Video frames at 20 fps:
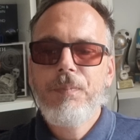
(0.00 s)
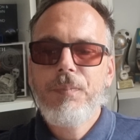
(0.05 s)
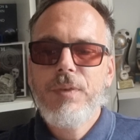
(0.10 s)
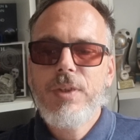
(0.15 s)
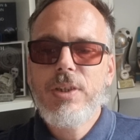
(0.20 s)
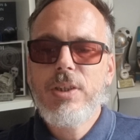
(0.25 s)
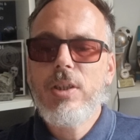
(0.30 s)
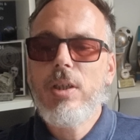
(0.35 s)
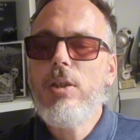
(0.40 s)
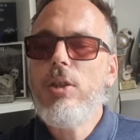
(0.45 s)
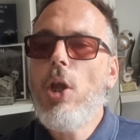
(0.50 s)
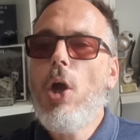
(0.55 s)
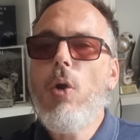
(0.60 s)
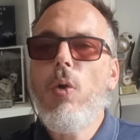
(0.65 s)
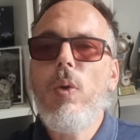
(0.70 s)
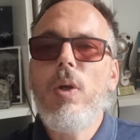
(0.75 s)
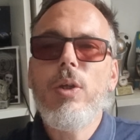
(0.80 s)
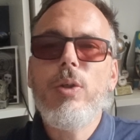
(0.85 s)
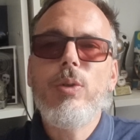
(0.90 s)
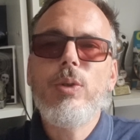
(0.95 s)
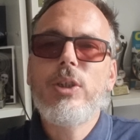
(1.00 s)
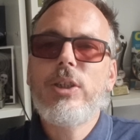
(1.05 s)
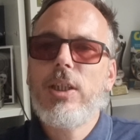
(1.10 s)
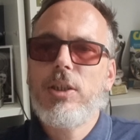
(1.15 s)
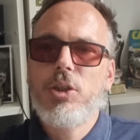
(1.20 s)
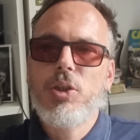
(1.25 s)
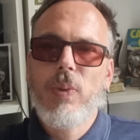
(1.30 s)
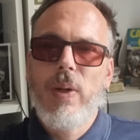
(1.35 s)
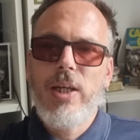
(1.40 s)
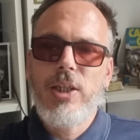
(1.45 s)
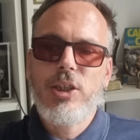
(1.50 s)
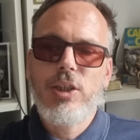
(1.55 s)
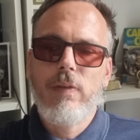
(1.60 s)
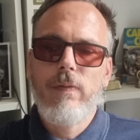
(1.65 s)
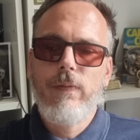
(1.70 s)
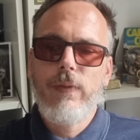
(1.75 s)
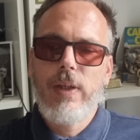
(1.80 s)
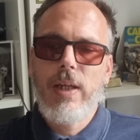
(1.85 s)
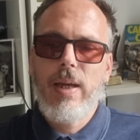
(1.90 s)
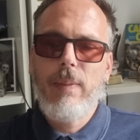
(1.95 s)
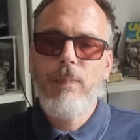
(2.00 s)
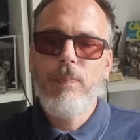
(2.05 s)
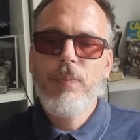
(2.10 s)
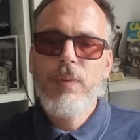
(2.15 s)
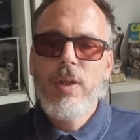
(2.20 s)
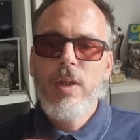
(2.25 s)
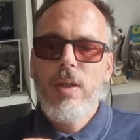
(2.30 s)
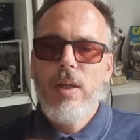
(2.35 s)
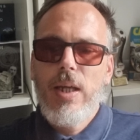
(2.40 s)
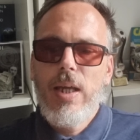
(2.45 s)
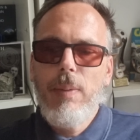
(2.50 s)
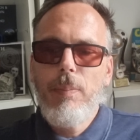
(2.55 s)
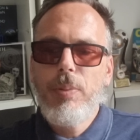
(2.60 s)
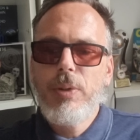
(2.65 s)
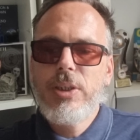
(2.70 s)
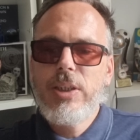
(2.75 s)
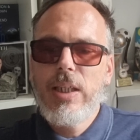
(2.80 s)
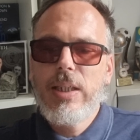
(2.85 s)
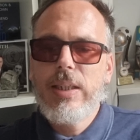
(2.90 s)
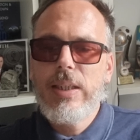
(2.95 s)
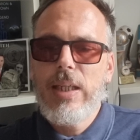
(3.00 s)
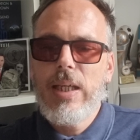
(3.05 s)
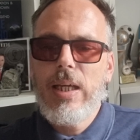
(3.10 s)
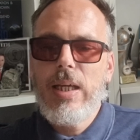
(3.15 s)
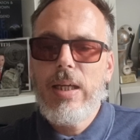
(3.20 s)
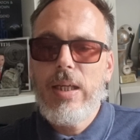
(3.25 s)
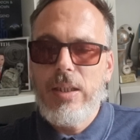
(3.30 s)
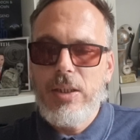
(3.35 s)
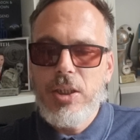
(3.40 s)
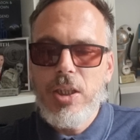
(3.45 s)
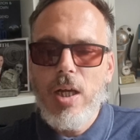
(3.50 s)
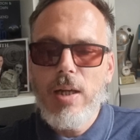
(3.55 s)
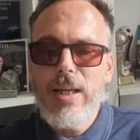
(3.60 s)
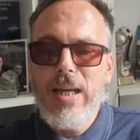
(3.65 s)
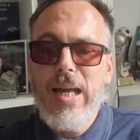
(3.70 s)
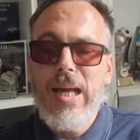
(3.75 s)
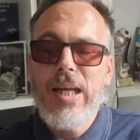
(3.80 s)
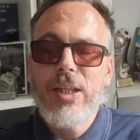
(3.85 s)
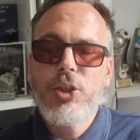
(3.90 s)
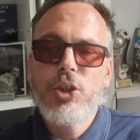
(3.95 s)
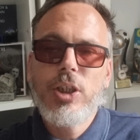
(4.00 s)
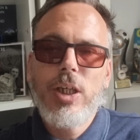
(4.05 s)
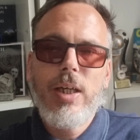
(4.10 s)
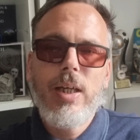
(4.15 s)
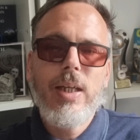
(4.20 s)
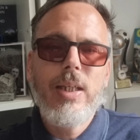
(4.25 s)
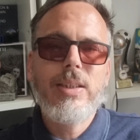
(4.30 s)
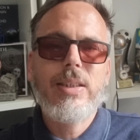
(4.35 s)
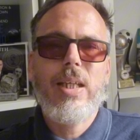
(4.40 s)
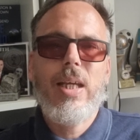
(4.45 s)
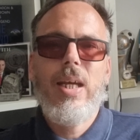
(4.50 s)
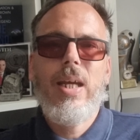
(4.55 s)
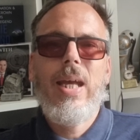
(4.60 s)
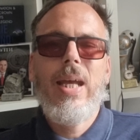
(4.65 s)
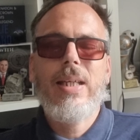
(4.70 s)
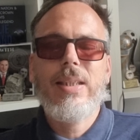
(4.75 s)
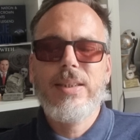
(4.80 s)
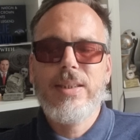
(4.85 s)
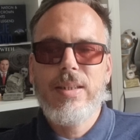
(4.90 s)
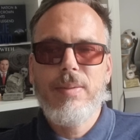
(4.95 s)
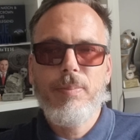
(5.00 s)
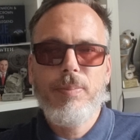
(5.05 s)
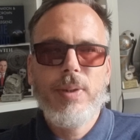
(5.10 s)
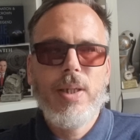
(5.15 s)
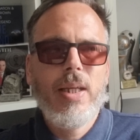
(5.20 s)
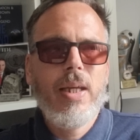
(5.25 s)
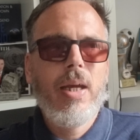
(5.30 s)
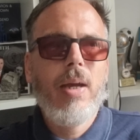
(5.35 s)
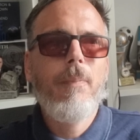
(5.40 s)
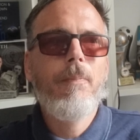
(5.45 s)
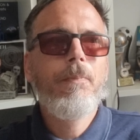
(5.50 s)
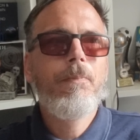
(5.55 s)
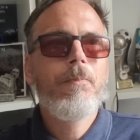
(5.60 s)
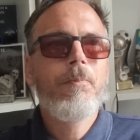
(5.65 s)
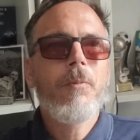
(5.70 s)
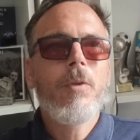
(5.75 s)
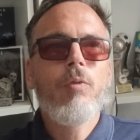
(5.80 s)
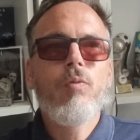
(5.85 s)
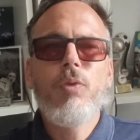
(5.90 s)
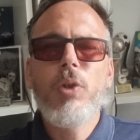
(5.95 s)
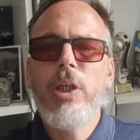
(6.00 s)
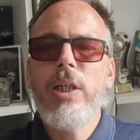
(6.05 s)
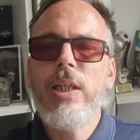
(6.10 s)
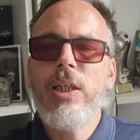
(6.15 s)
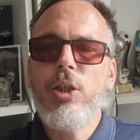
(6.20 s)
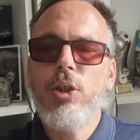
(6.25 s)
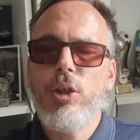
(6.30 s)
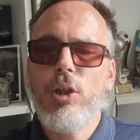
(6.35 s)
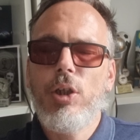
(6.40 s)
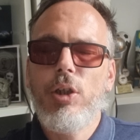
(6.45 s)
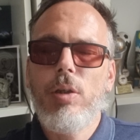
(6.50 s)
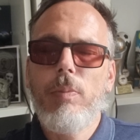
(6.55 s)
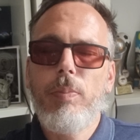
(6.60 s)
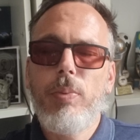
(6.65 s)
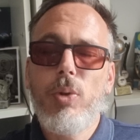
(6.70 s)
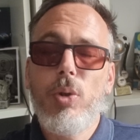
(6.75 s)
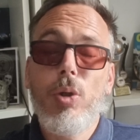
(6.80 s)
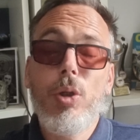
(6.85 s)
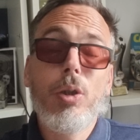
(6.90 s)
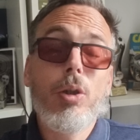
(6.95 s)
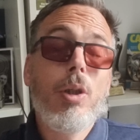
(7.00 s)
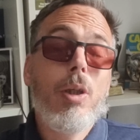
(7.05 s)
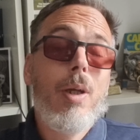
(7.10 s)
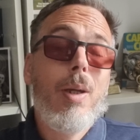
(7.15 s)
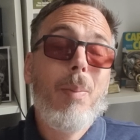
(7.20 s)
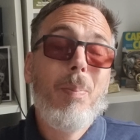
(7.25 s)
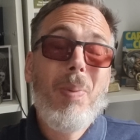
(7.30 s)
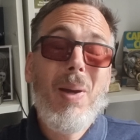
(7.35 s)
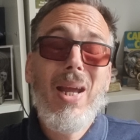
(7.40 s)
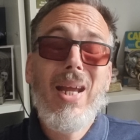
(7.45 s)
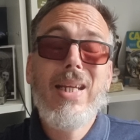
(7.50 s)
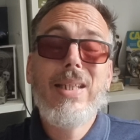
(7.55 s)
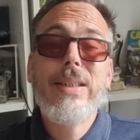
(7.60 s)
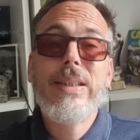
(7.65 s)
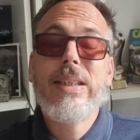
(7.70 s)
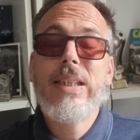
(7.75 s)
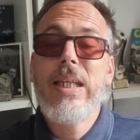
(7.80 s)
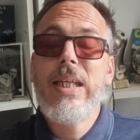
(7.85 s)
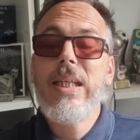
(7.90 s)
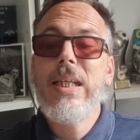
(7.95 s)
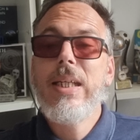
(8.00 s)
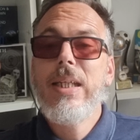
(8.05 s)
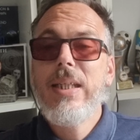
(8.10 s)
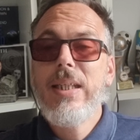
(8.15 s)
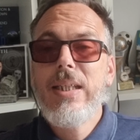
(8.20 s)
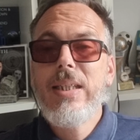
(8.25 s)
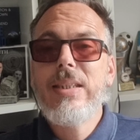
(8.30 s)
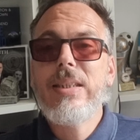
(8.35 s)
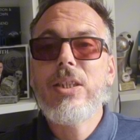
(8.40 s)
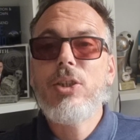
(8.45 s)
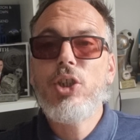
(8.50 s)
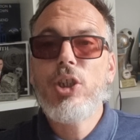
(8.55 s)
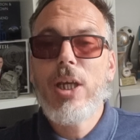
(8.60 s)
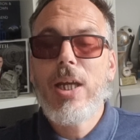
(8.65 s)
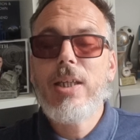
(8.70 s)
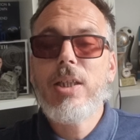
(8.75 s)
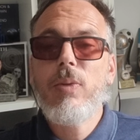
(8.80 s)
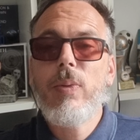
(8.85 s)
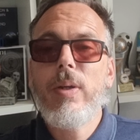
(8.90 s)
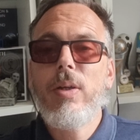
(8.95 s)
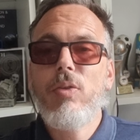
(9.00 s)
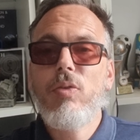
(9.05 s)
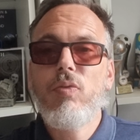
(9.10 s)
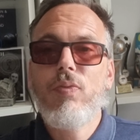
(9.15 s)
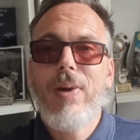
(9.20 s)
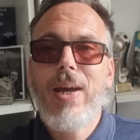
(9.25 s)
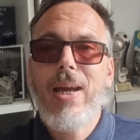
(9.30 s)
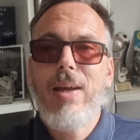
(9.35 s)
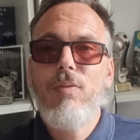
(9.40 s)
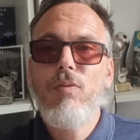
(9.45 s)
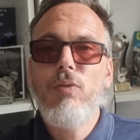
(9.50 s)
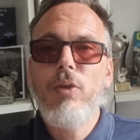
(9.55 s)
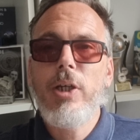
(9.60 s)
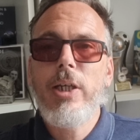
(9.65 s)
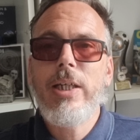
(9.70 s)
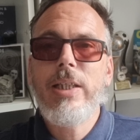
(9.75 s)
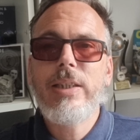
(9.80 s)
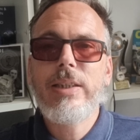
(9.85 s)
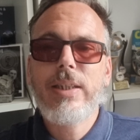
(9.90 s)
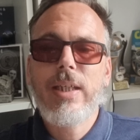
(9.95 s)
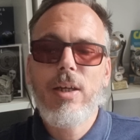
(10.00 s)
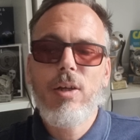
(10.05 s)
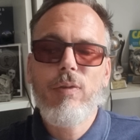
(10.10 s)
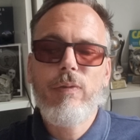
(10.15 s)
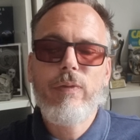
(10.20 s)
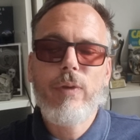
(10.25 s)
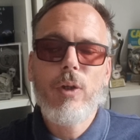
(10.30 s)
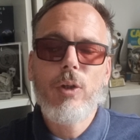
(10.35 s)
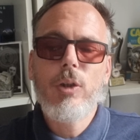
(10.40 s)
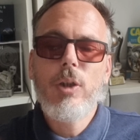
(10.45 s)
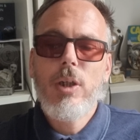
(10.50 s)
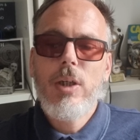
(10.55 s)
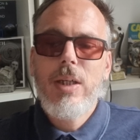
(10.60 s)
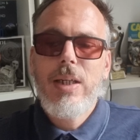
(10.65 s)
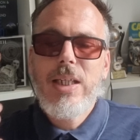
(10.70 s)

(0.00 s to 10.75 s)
It's a no-lose situation for them. In particular, young Archer is an excellent player. Really good on the ball. Pacey. He's a genuine threat. Really skillful.